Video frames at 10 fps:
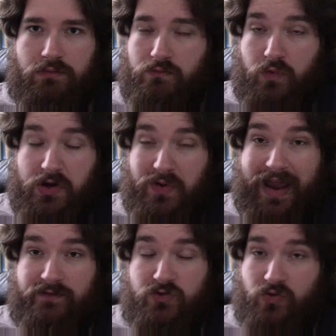you'd
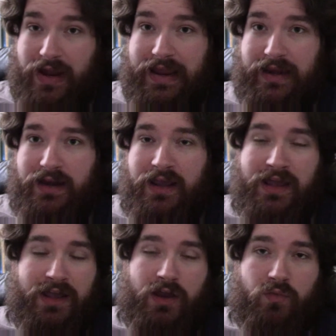have trade,
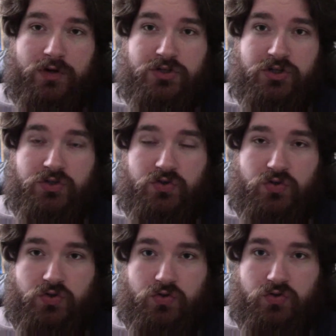which just
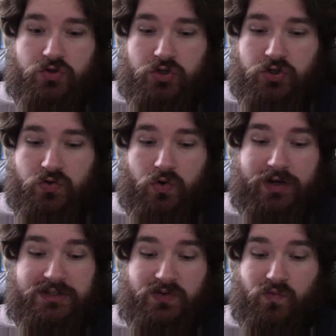
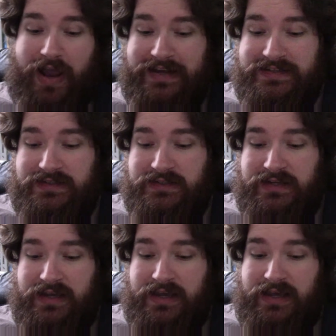destroys and wrecks
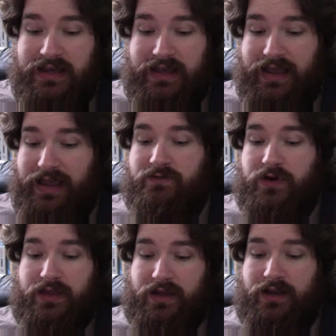
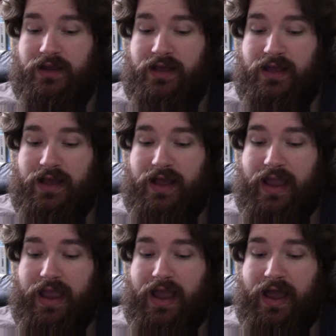everything.
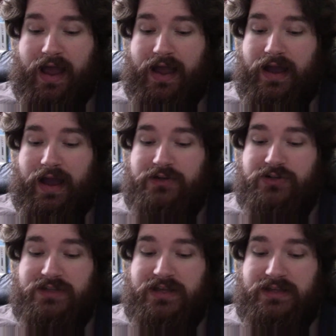And I
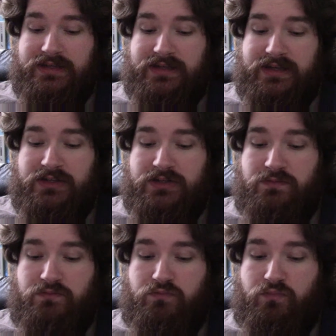just think this is
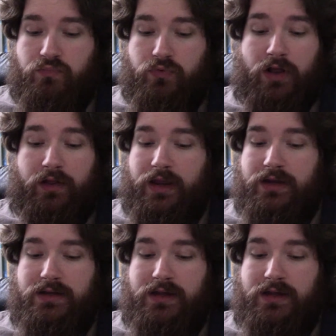brilliant.